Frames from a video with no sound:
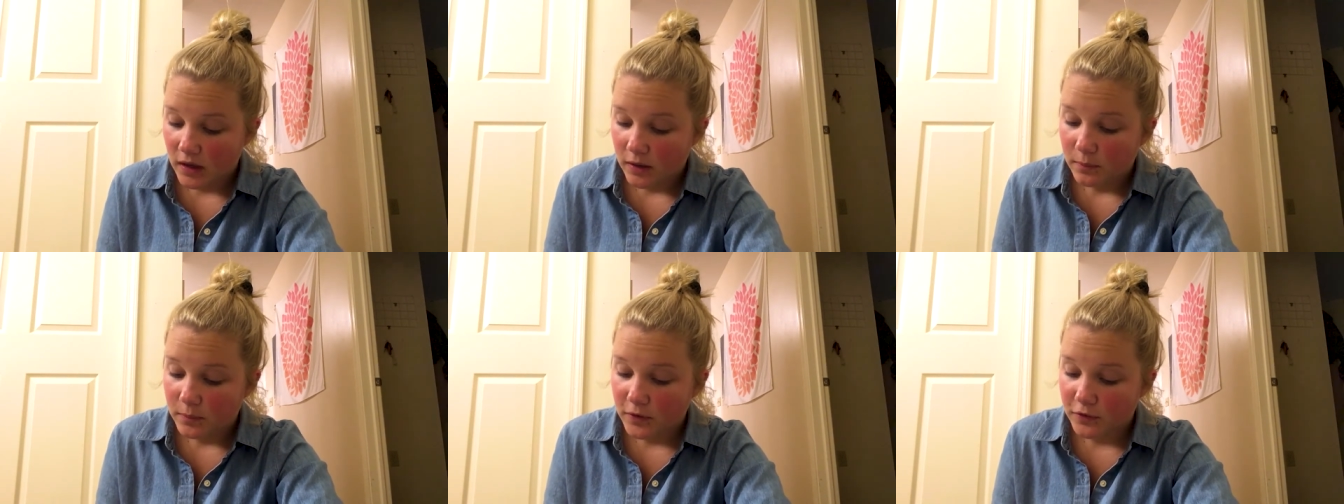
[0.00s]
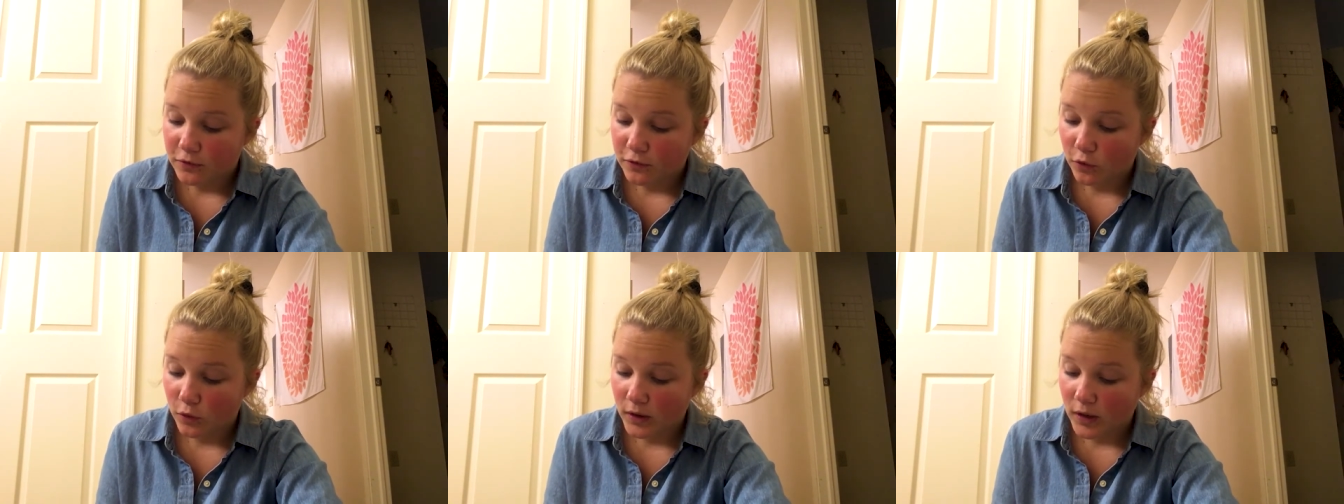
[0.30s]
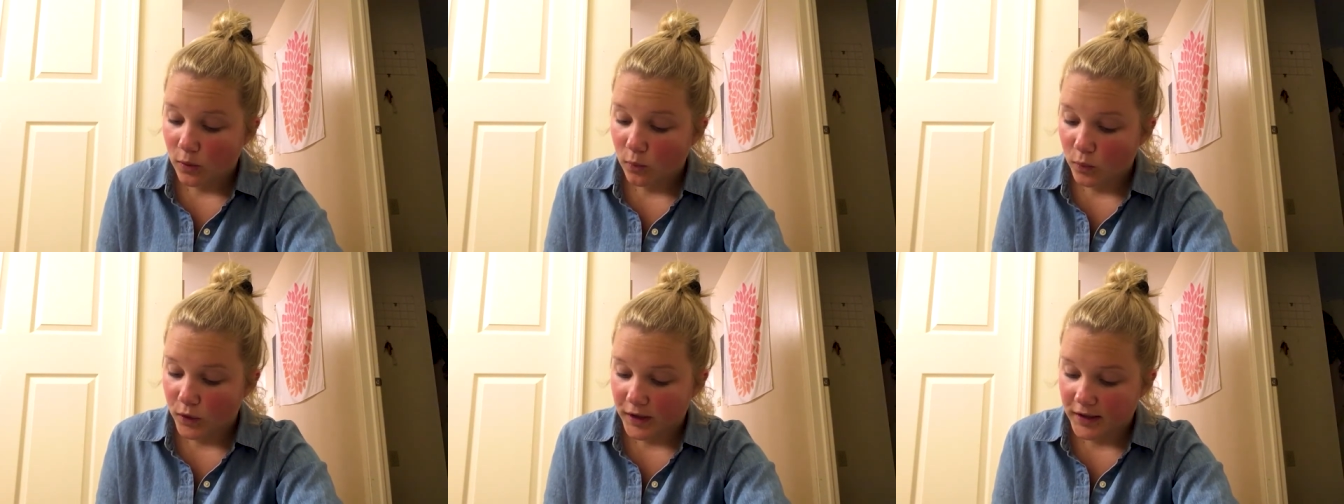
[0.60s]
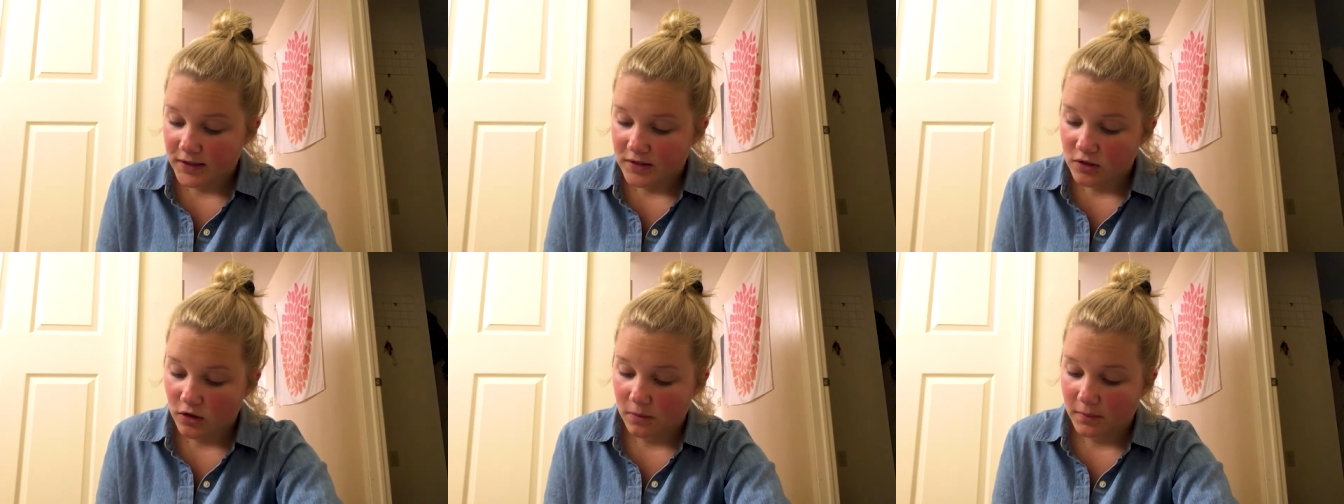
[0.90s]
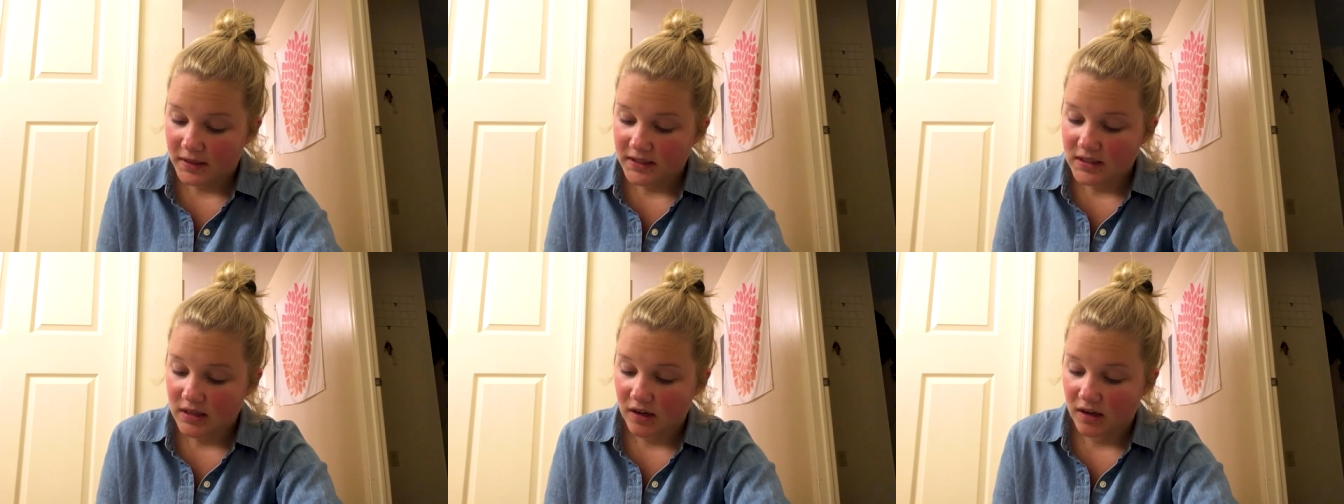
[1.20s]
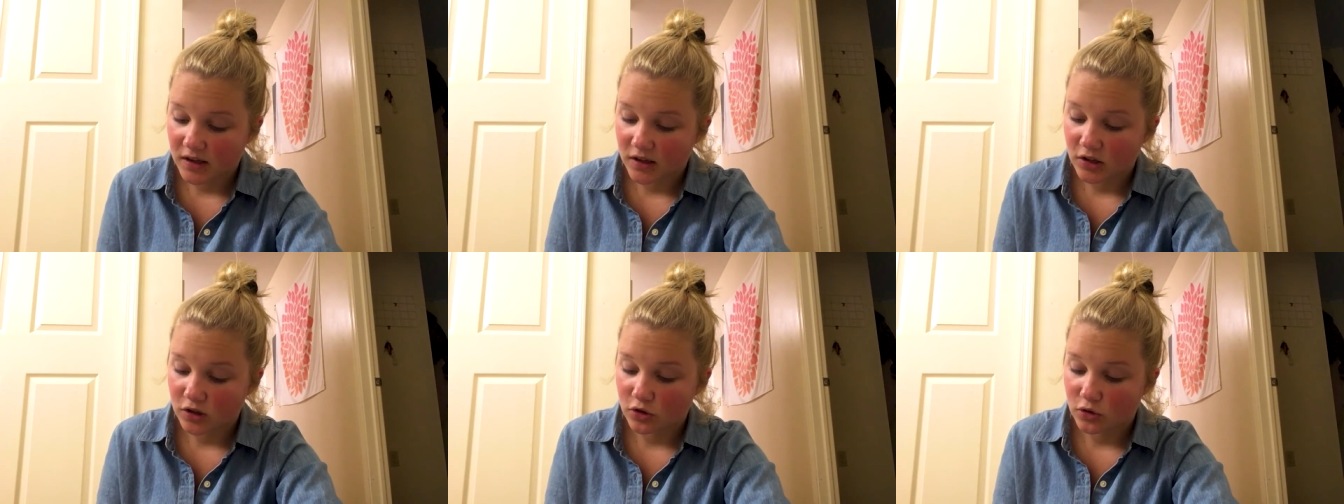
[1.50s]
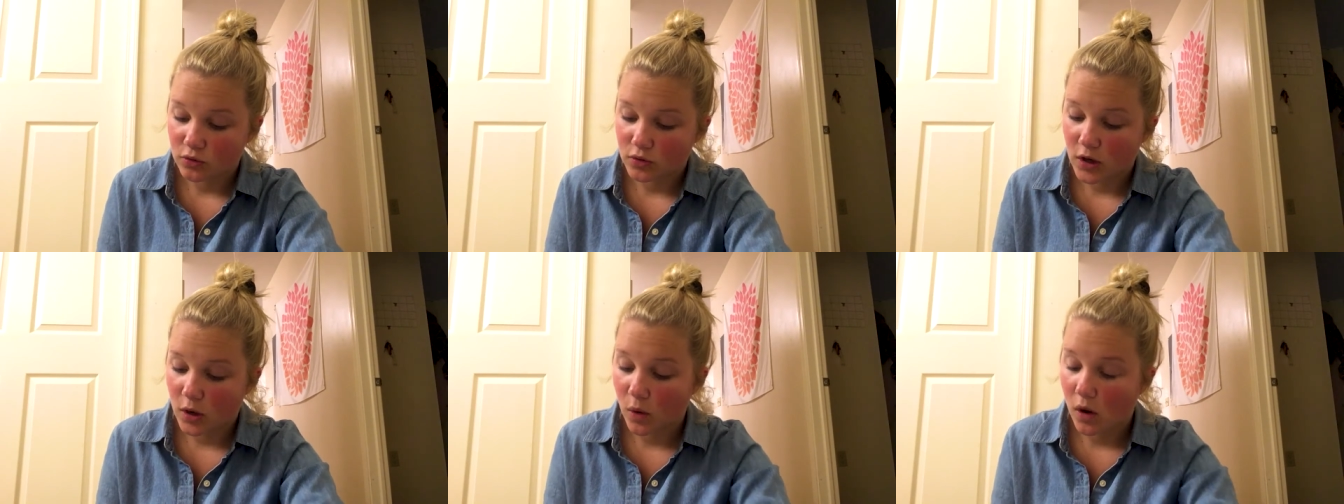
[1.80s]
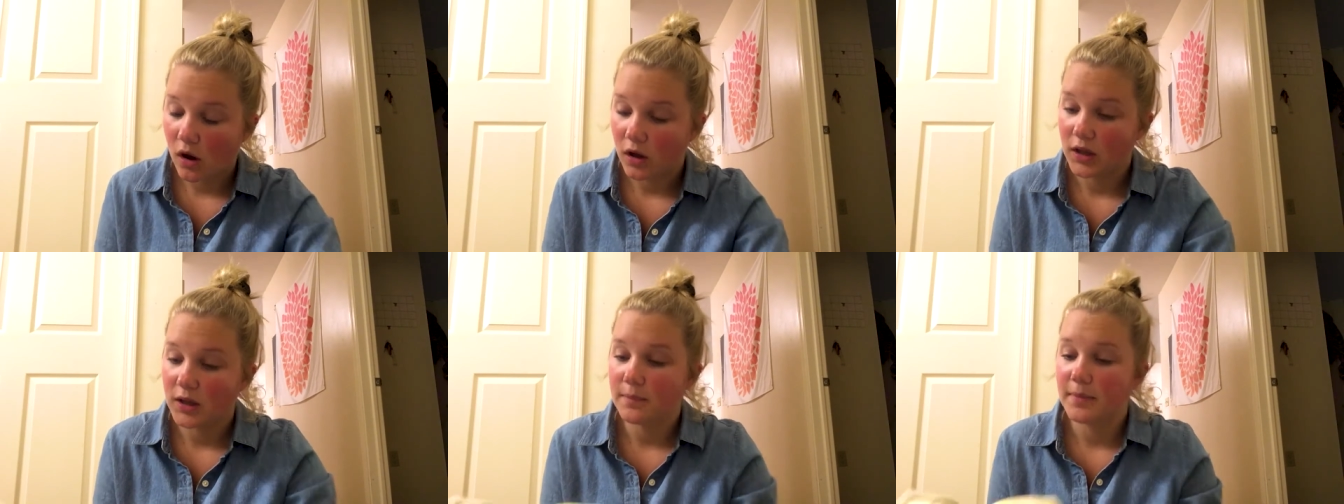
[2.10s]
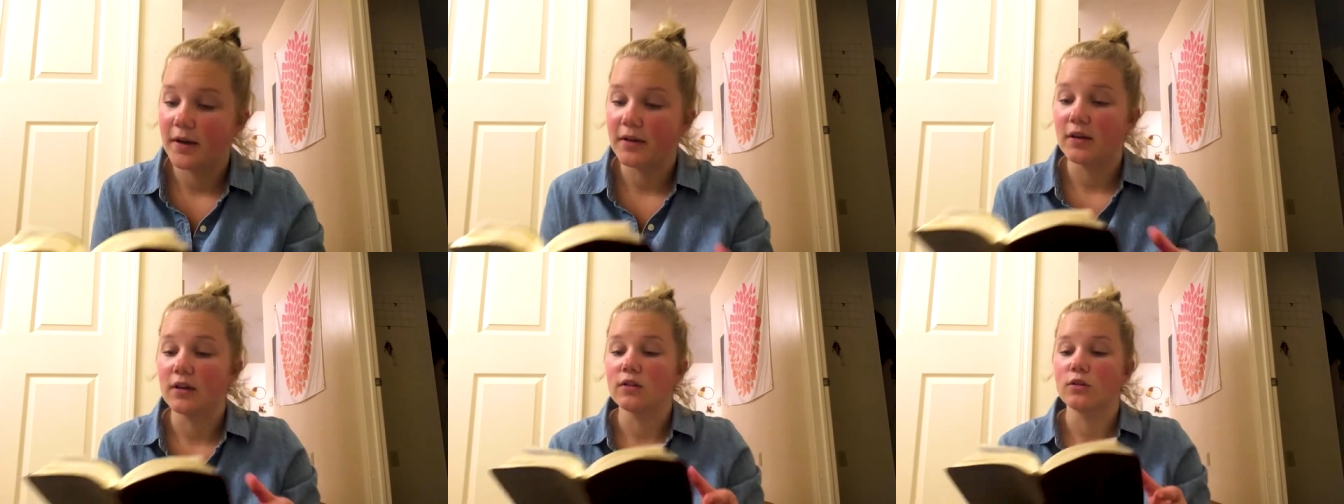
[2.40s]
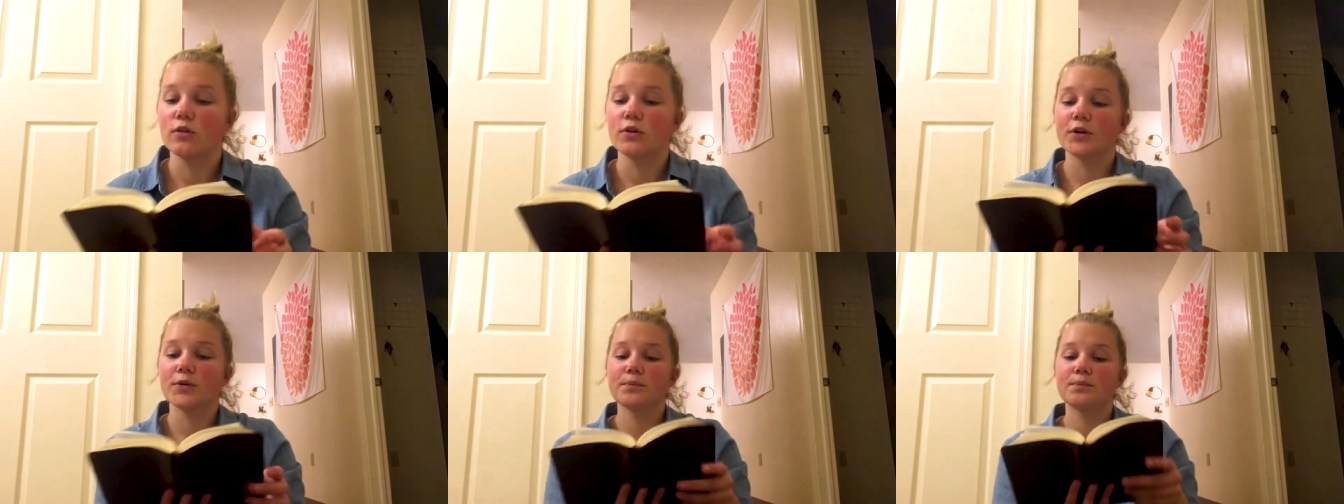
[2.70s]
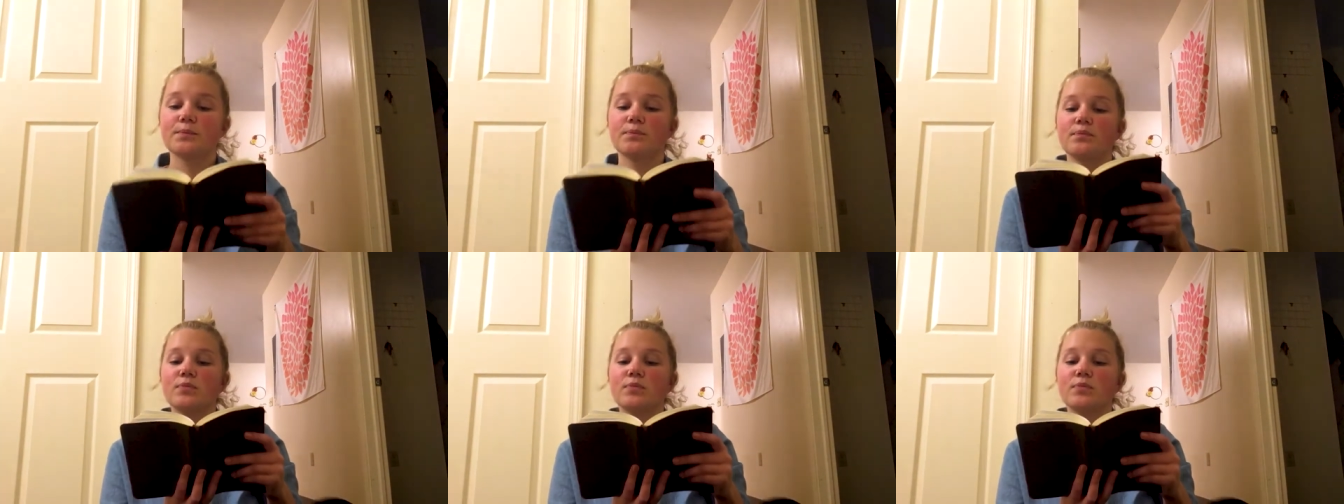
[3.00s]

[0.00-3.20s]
Before a word is on my tongue, you know all about it, Lord.